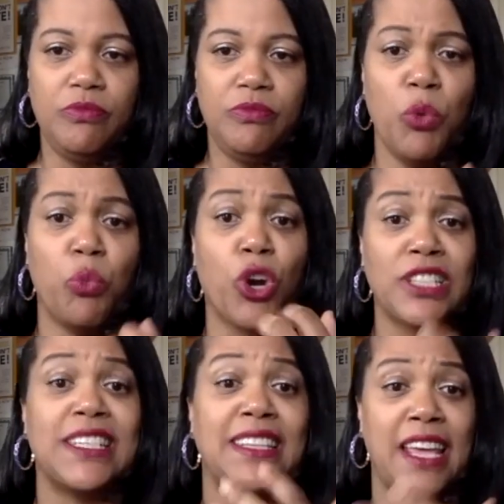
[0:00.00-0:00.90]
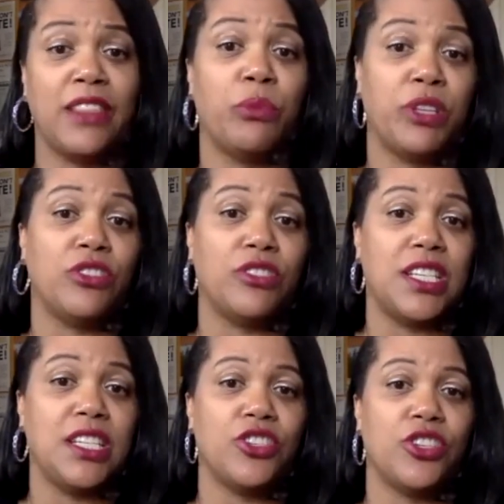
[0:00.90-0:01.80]
work together with your
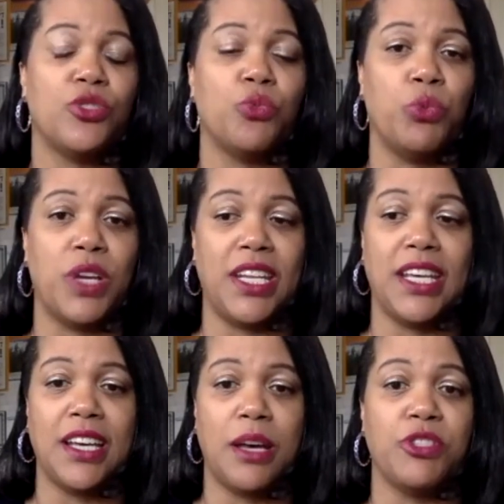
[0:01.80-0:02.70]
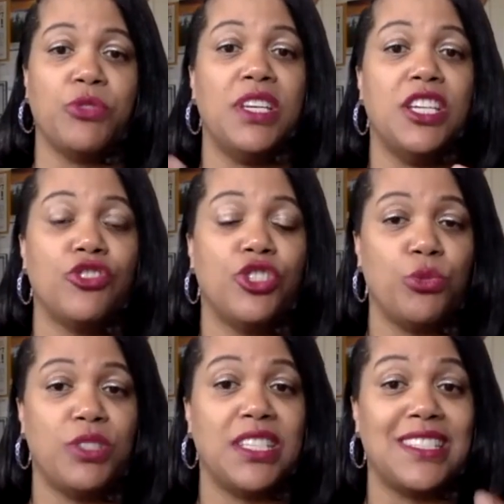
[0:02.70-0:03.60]
teachers when it comes to
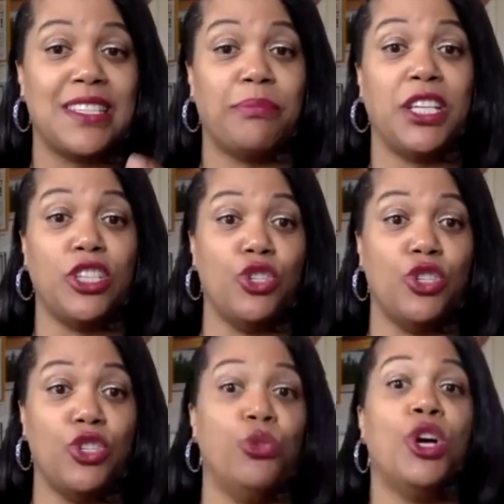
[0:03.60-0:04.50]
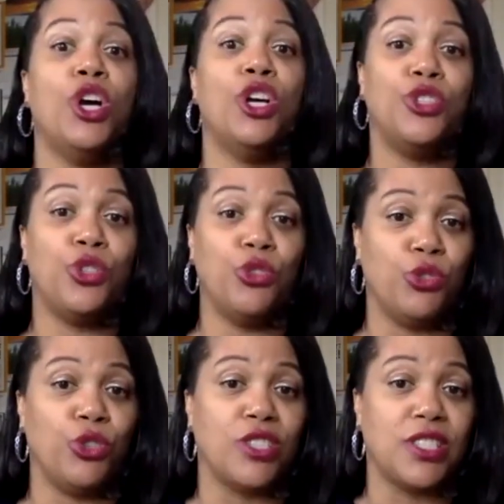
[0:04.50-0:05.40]
introducing something new to
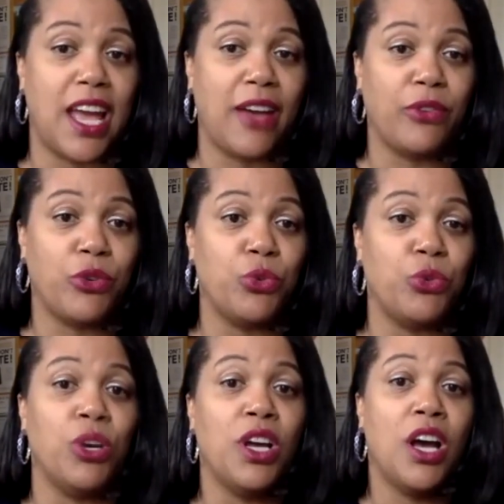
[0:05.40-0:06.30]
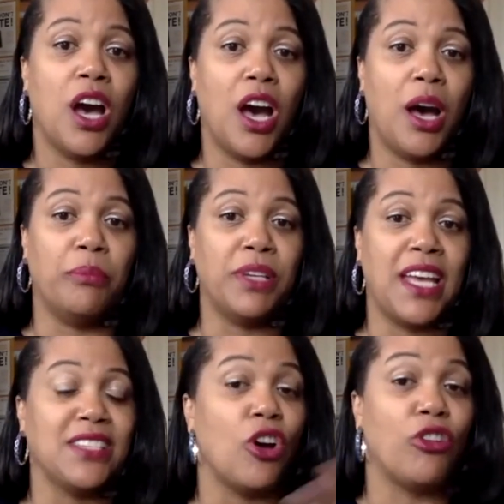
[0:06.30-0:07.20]
your staff who um,
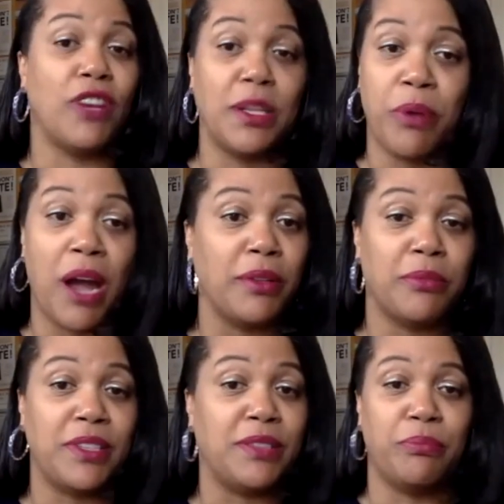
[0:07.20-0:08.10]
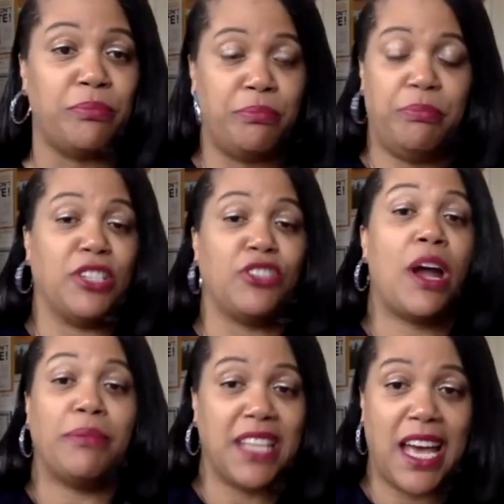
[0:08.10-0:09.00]
has already probably been, been
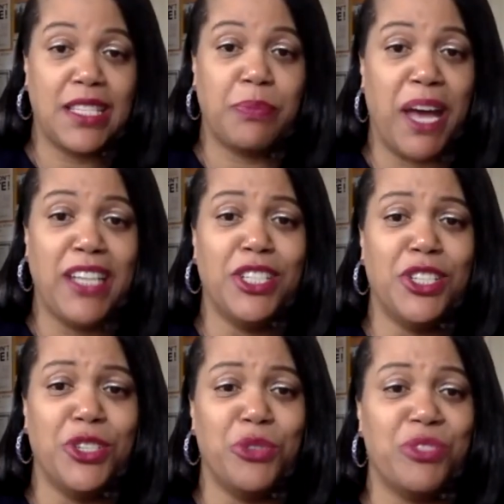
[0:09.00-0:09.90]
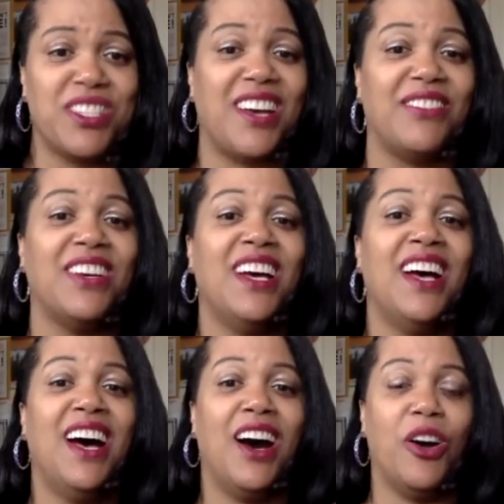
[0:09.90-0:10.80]
traumatized by new stuff
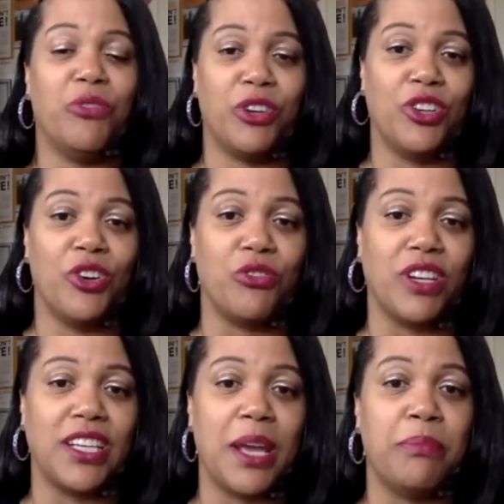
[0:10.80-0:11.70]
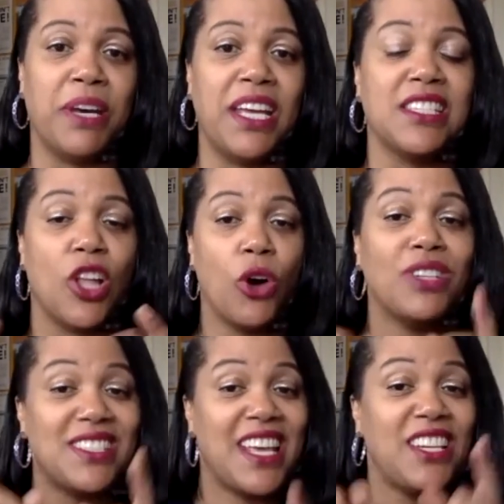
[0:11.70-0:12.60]
over and over again. But as long
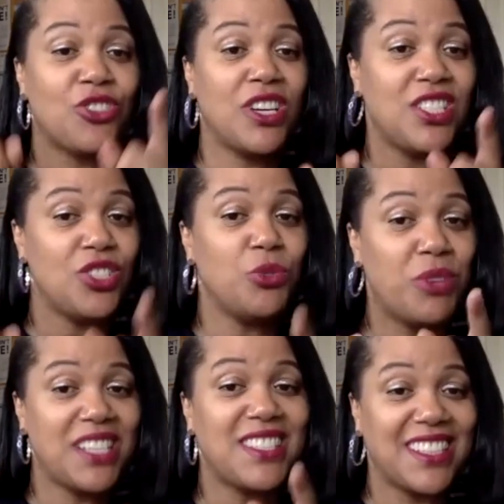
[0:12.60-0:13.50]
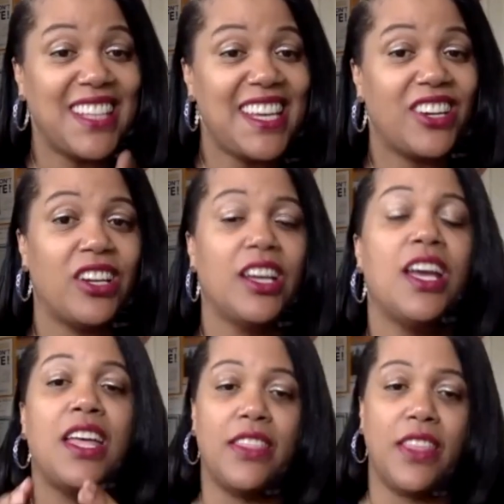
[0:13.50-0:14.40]
as they trust you as the leader,
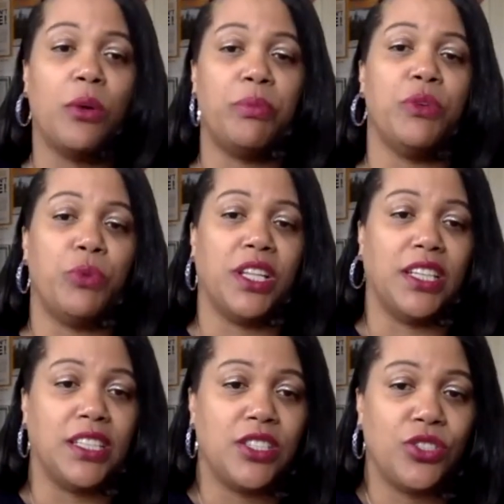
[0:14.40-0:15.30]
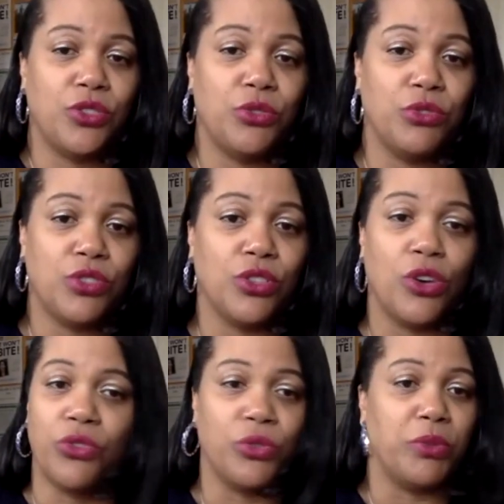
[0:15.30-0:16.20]
they'll be willing to to
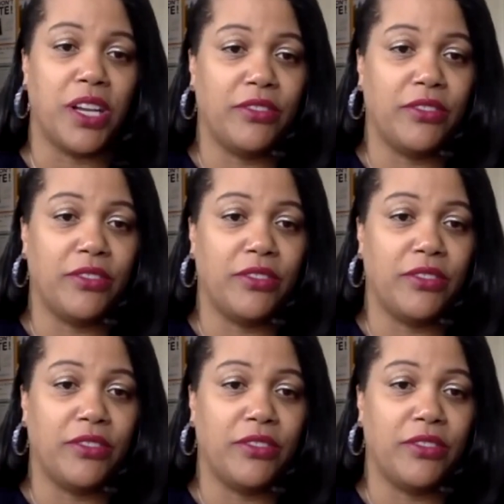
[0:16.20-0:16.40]
go through whatever.